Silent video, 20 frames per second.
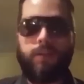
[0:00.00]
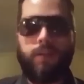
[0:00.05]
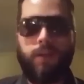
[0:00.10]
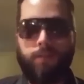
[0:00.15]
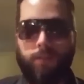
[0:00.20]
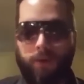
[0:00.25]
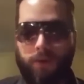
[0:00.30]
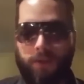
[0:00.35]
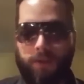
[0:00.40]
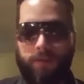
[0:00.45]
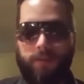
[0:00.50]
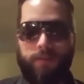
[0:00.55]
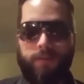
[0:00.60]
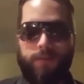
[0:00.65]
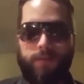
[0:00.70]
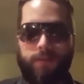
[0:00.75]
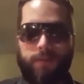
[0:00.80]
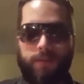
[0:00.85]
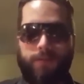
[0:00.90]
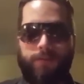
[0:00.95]
Come on,
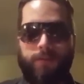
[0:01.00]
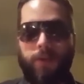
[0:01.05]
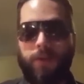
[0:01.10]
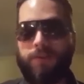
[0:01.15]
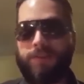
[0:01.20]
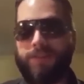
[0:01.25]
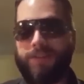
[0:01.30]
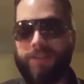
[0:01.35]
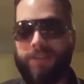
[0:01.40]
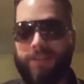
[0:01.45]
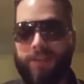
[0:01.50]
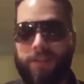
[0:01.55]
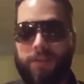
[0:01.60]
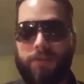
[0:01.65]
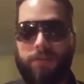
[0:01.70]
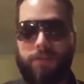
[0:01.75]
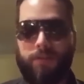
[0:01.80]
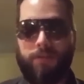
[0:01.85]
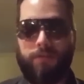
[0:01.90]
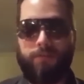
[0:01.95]
I've talked to your
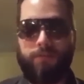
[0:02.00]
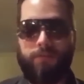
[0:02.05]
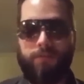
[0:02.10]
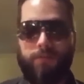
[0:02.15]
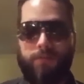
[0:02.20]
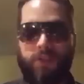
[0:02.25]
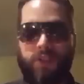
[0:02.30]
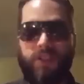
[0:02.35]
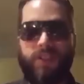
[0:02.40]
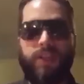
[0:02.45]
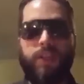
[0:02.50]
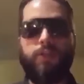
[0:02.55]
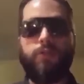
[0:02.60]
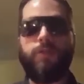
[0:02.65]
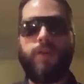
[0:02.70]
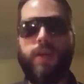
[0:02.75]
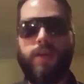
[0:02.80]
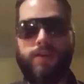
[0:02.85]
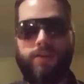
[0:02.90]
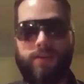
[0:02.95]
sister. She said
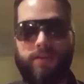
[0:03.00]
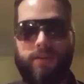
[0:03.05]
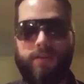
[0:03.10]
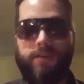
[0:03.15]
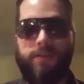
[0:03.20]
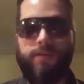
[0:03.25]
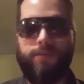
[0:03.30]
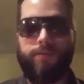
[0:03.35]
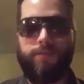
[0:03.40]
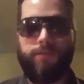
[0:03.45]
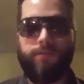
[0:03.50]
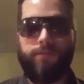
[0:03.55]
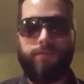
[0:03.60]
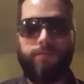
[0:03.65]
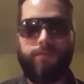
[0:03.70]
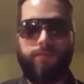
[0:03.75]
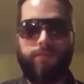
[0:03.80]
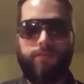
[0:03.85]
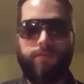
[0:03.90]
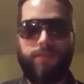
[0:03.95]
you hate Steve.
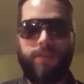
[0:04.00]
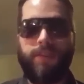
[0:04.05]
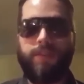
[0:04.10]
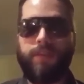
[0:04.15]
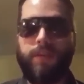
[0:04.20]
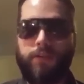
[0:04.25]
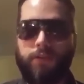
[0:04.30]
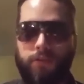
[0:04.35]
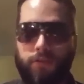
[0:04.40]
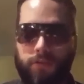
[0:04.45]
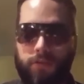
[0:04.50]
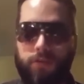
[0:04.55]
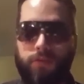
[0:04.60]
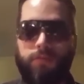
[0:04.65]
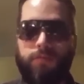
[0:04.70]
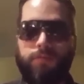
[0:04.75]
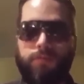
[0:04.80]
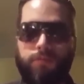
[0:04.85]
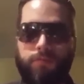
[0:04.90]
Is that true?